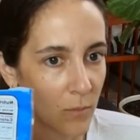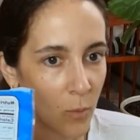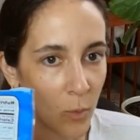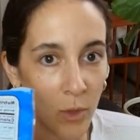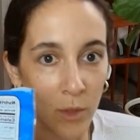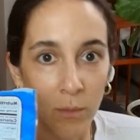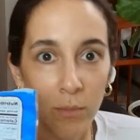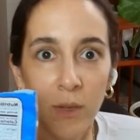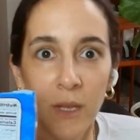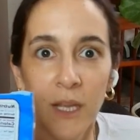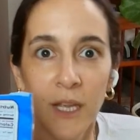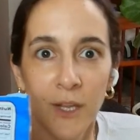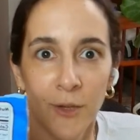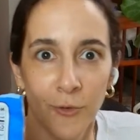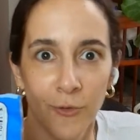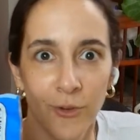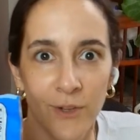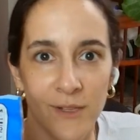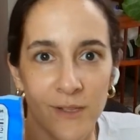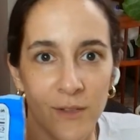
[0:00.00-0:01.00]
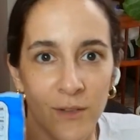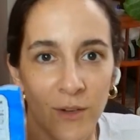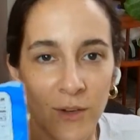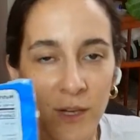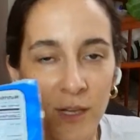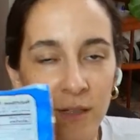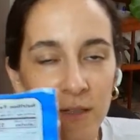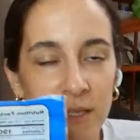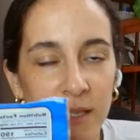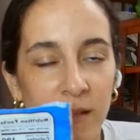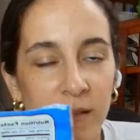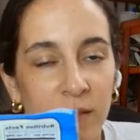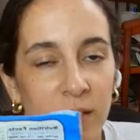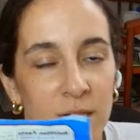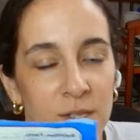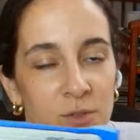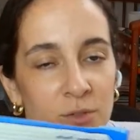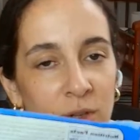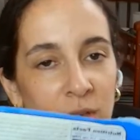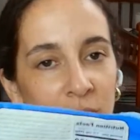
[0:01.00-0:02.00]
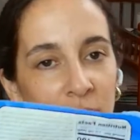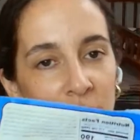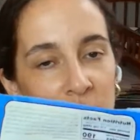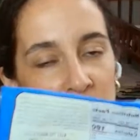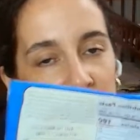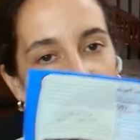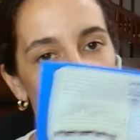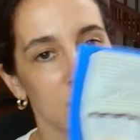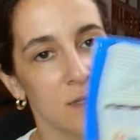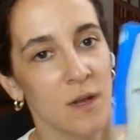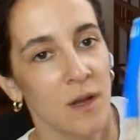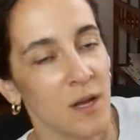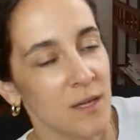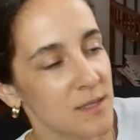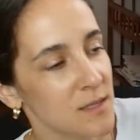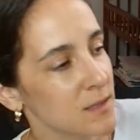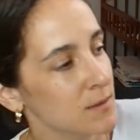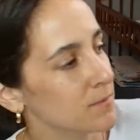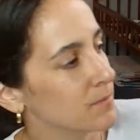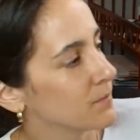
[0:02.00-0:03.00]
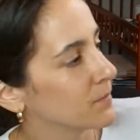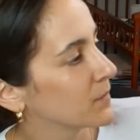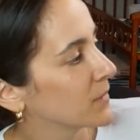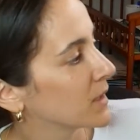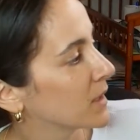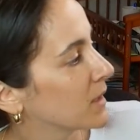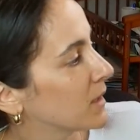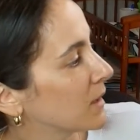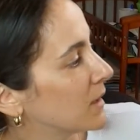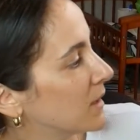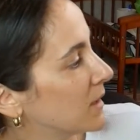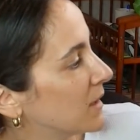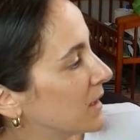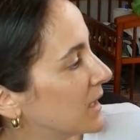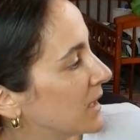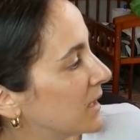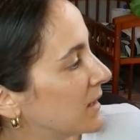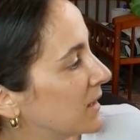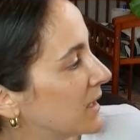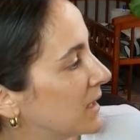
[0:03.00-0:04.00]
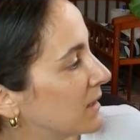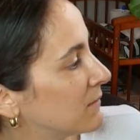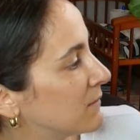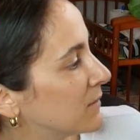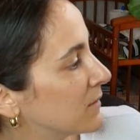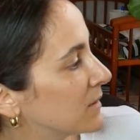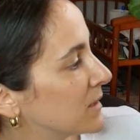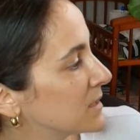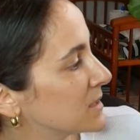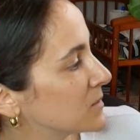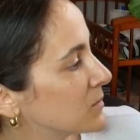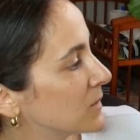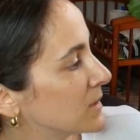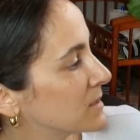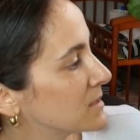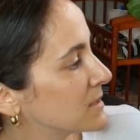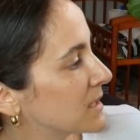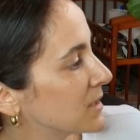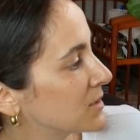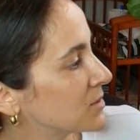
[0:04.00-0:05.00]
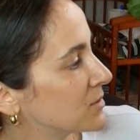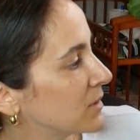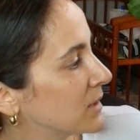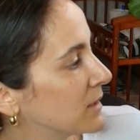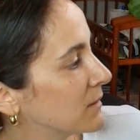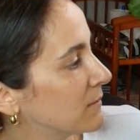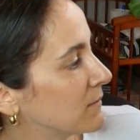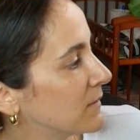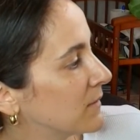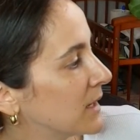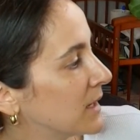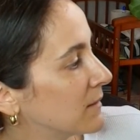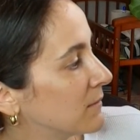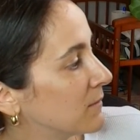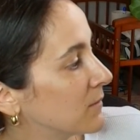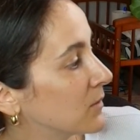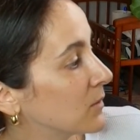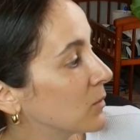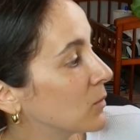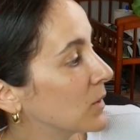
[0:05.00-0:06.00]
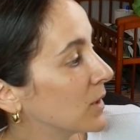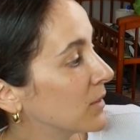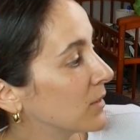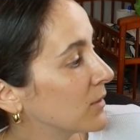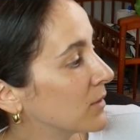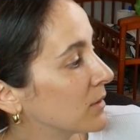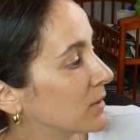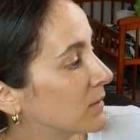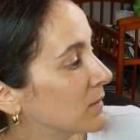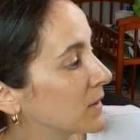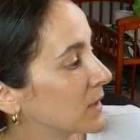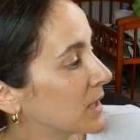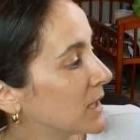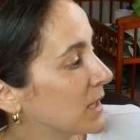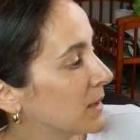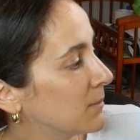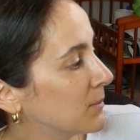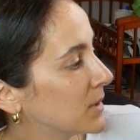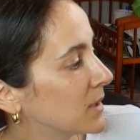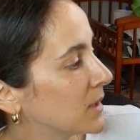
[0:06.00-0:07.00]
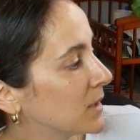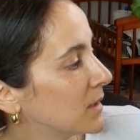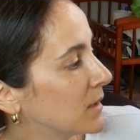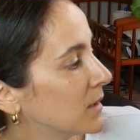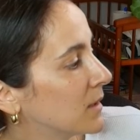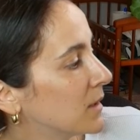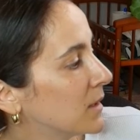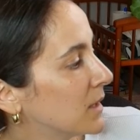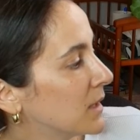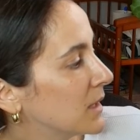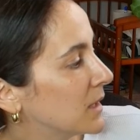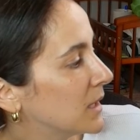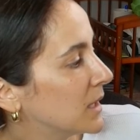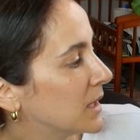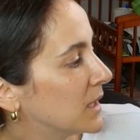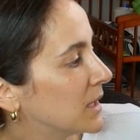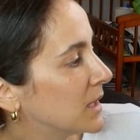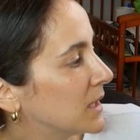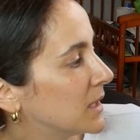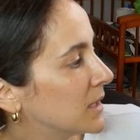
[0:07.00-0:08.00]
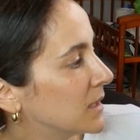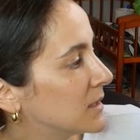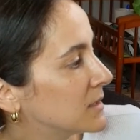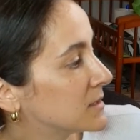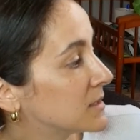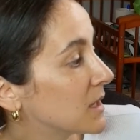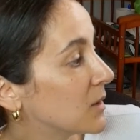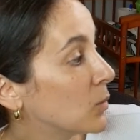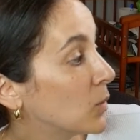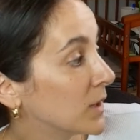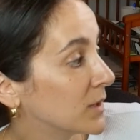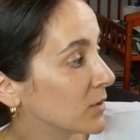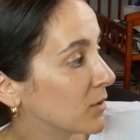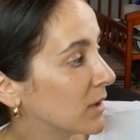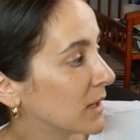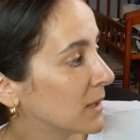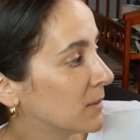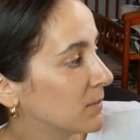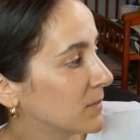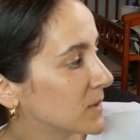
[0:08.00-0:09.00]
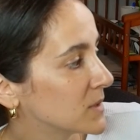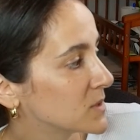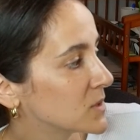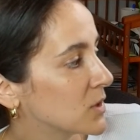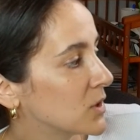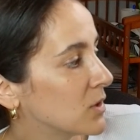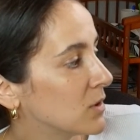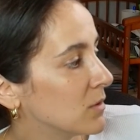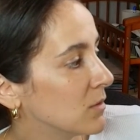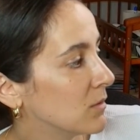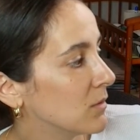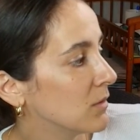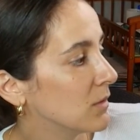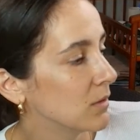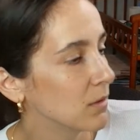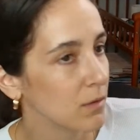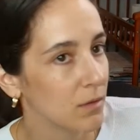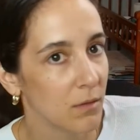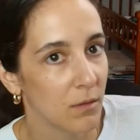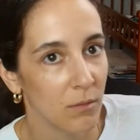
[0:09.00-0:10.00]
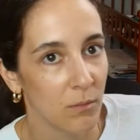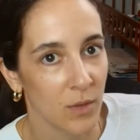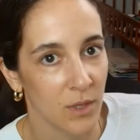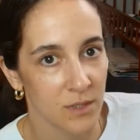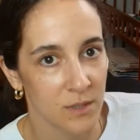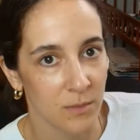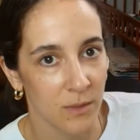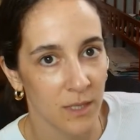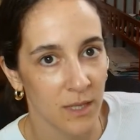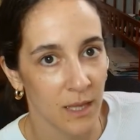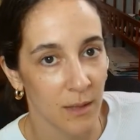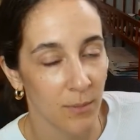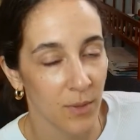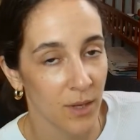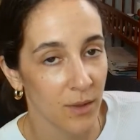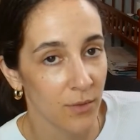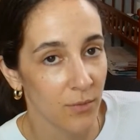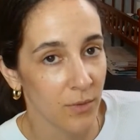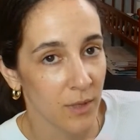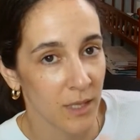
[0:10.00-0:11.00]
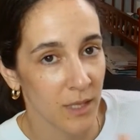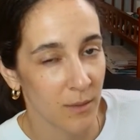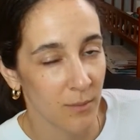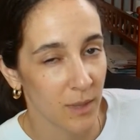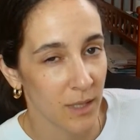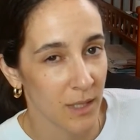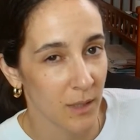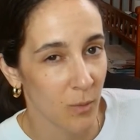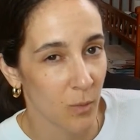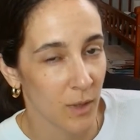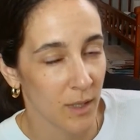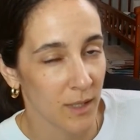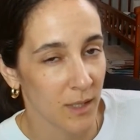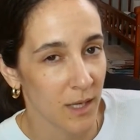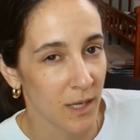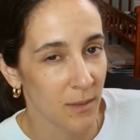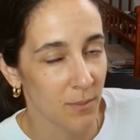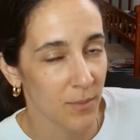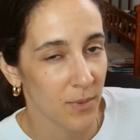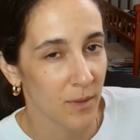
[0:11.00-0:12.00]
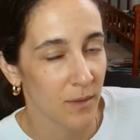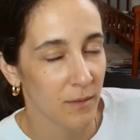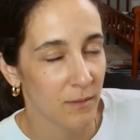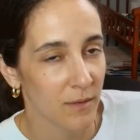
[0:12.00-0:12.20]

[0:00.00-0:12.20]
would be increasing our LDL cholesterol levels, which is awesome. And then for this one, saturated fat for 1/3 of a cup is 1 gram. So you multiply that by 3 to make it 1 cup.